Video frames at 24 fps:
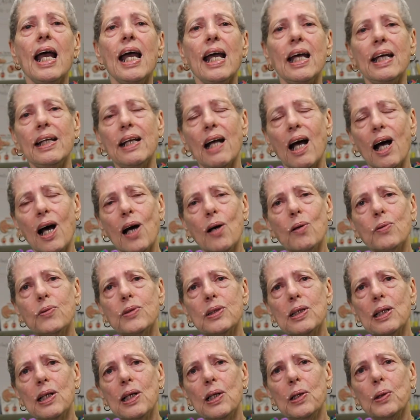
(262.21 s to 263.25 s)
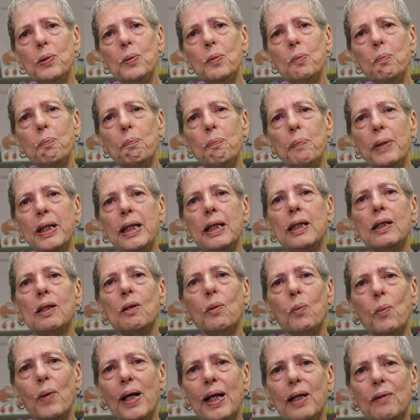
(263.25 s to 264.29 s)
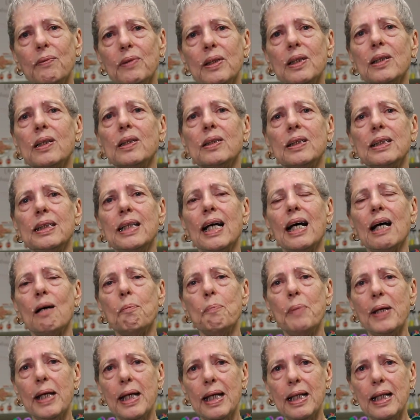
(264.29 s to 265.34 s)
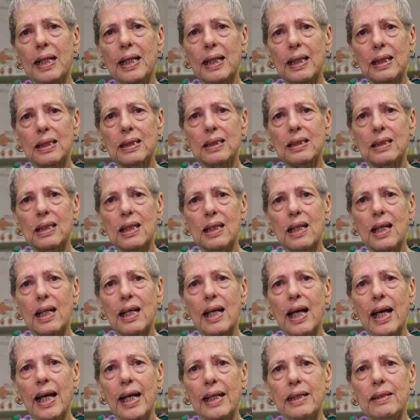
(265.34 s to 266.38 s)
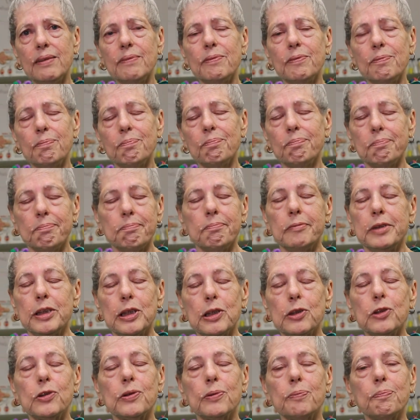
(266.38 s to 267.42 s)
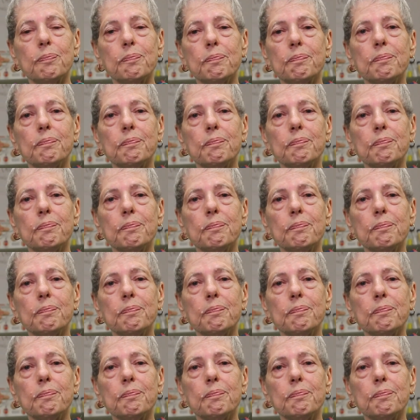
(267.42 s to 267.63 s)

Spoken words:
and also being around the other diabetics and just